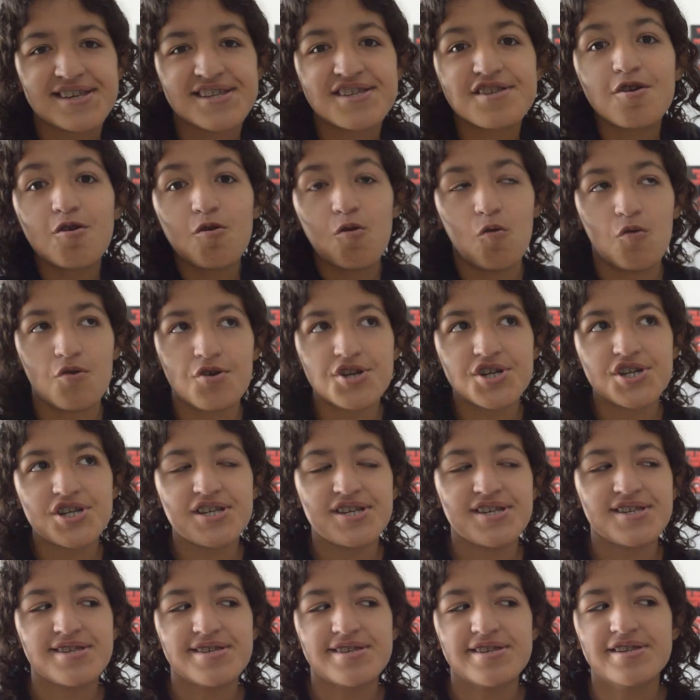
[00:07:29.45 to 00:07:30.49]
It's a
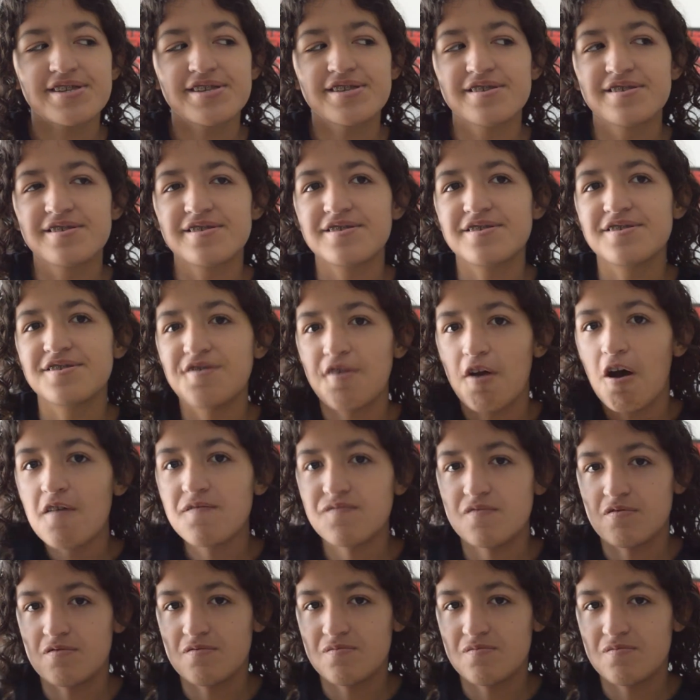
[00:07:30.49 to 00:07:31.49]
gorgeous novel.